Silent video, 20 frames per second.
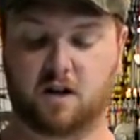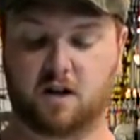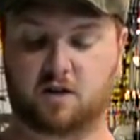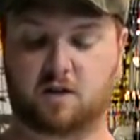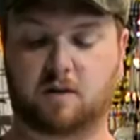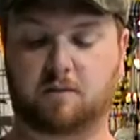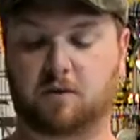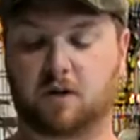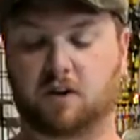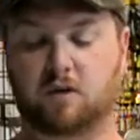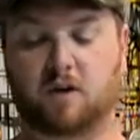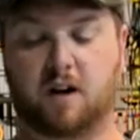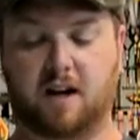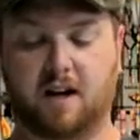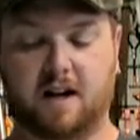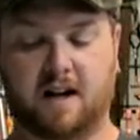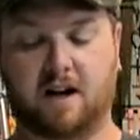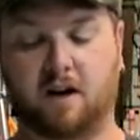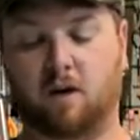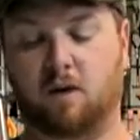So what I'm doing right
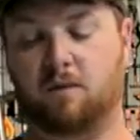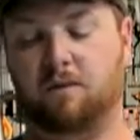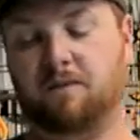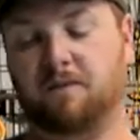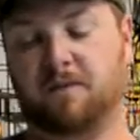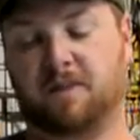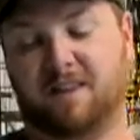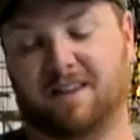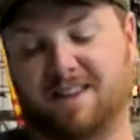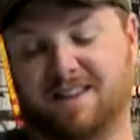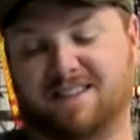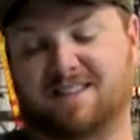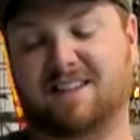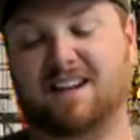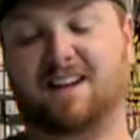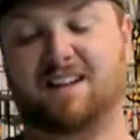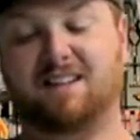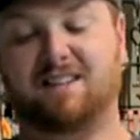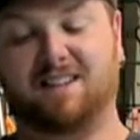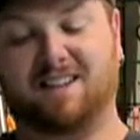now is
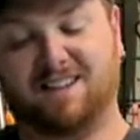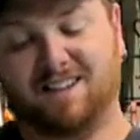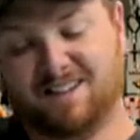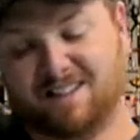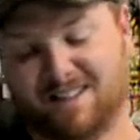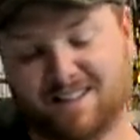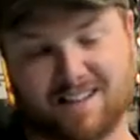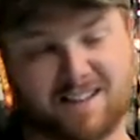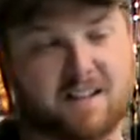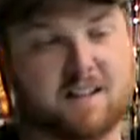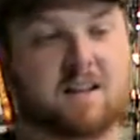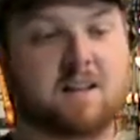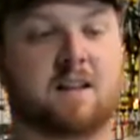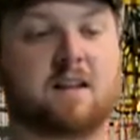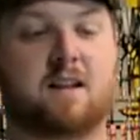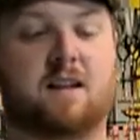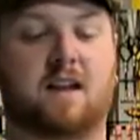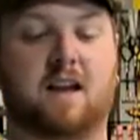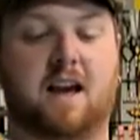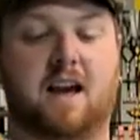setting these
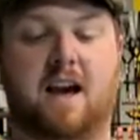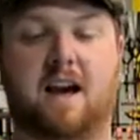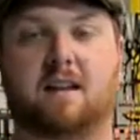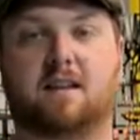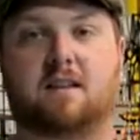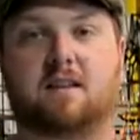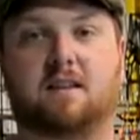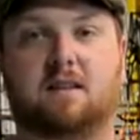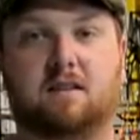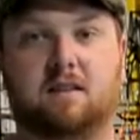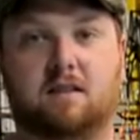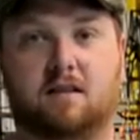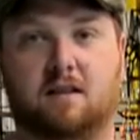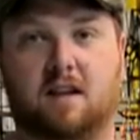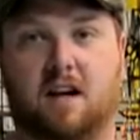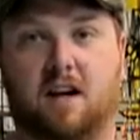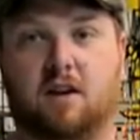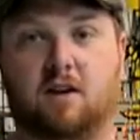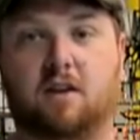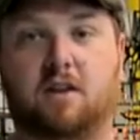at
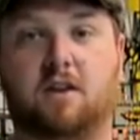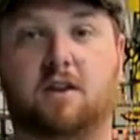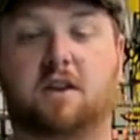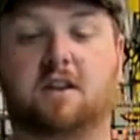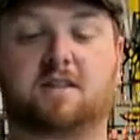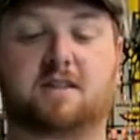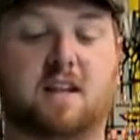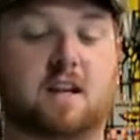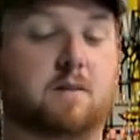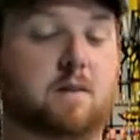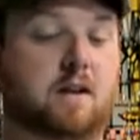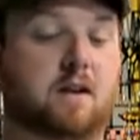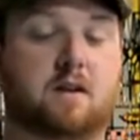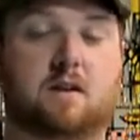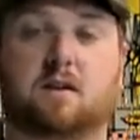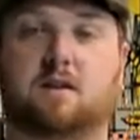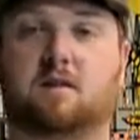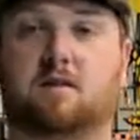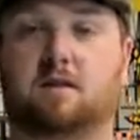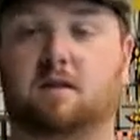130
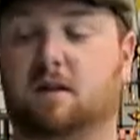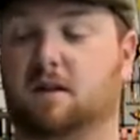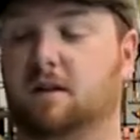centimeters